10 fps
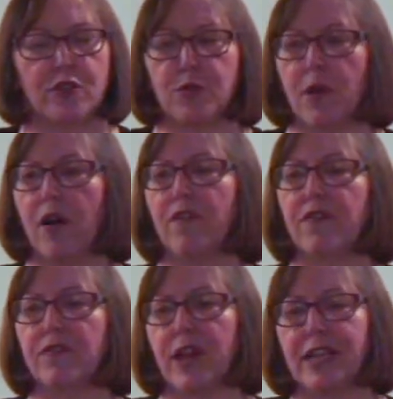
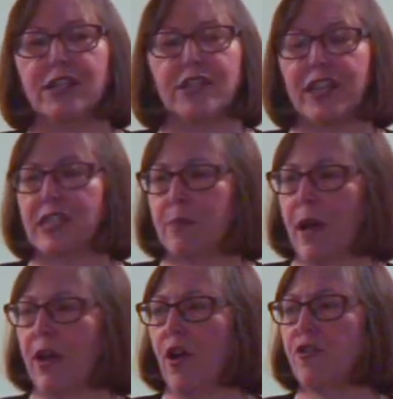12 nice things
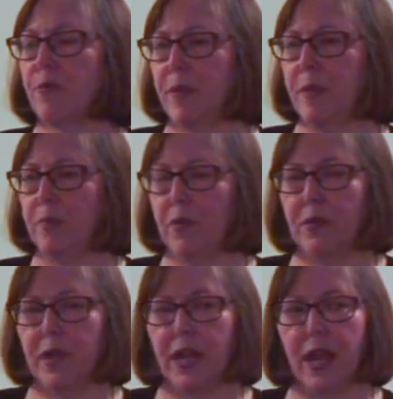about other
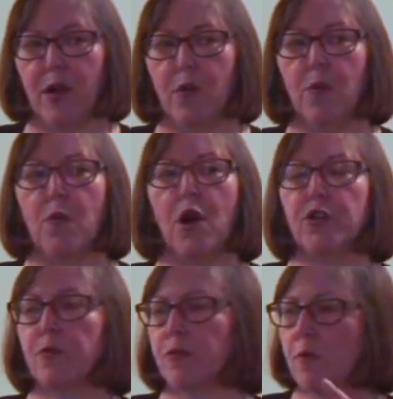people while
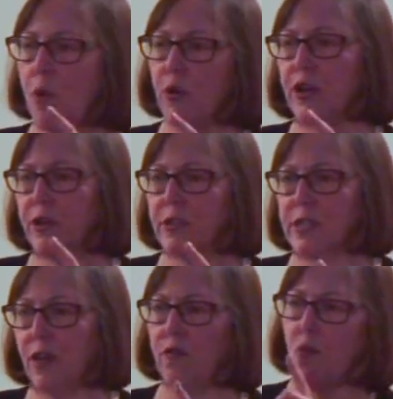you're promoting
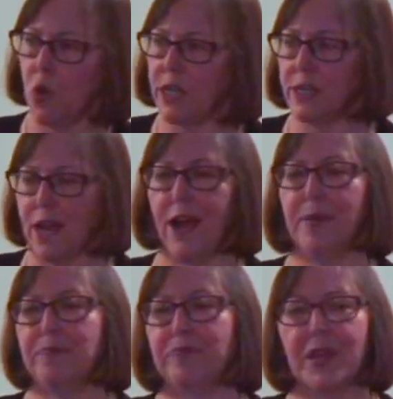yourself one
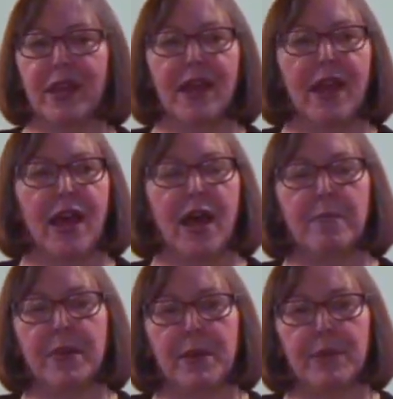time.
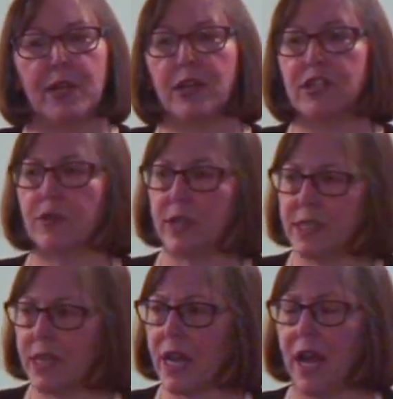Um, because there
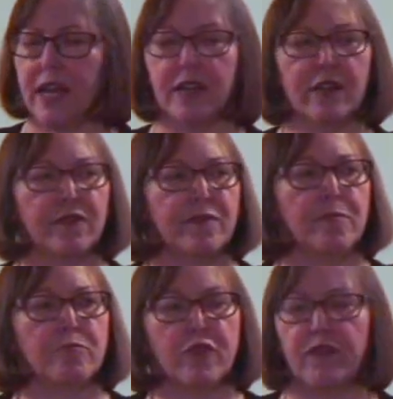is a kind of
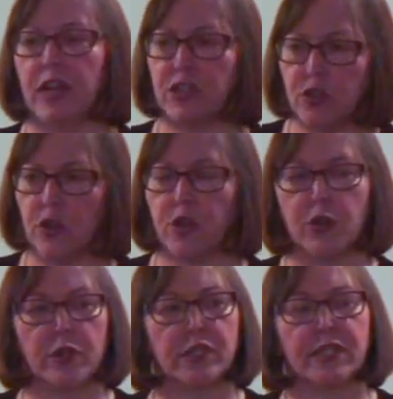professional
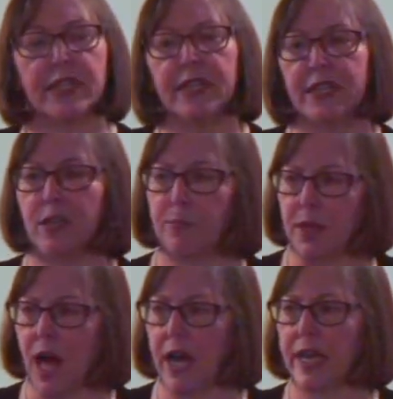courtesy in the
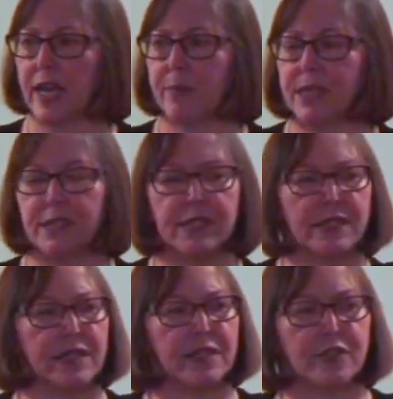blogging
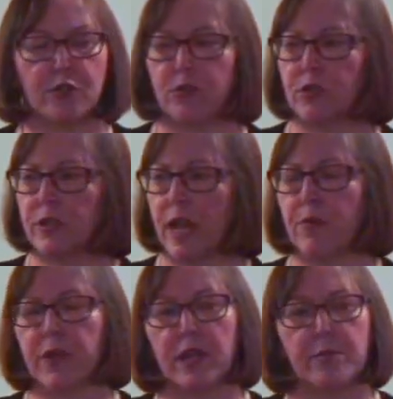business and in the social
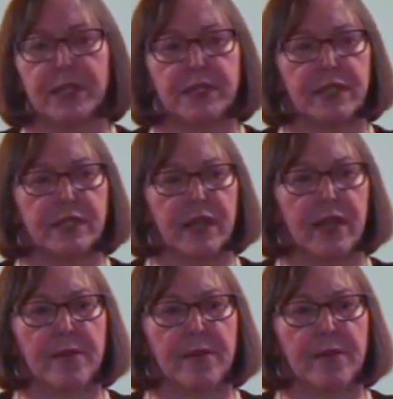networking business